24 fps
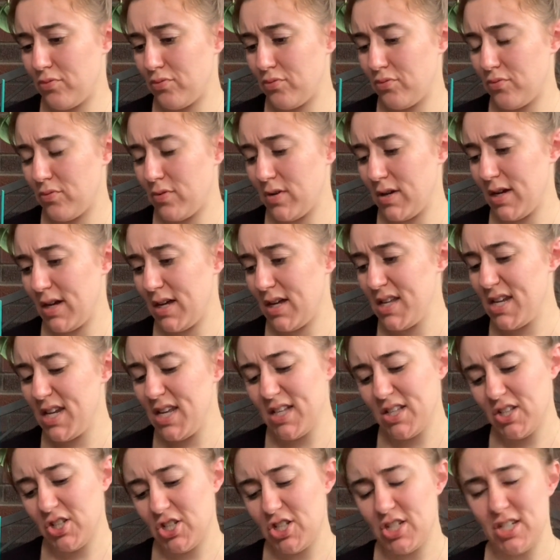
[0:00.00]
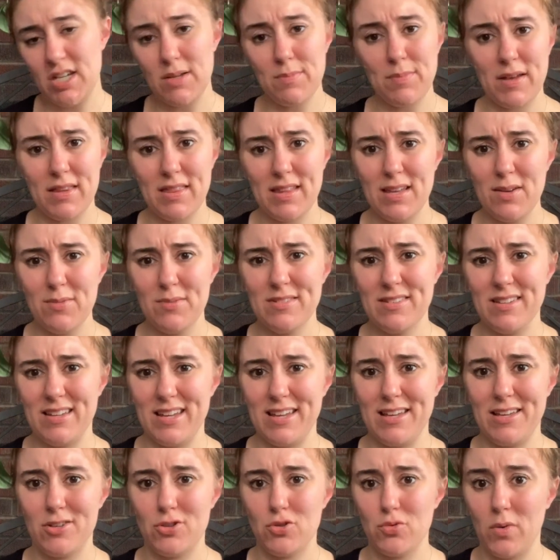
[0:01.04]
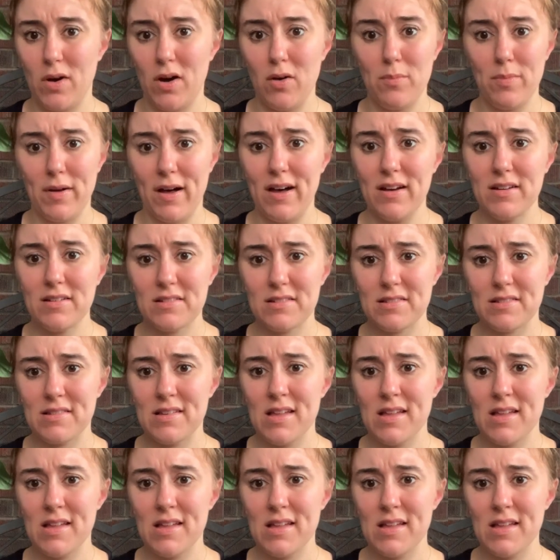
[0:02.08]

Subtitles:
pretty cheap. I think it was like 12 bucks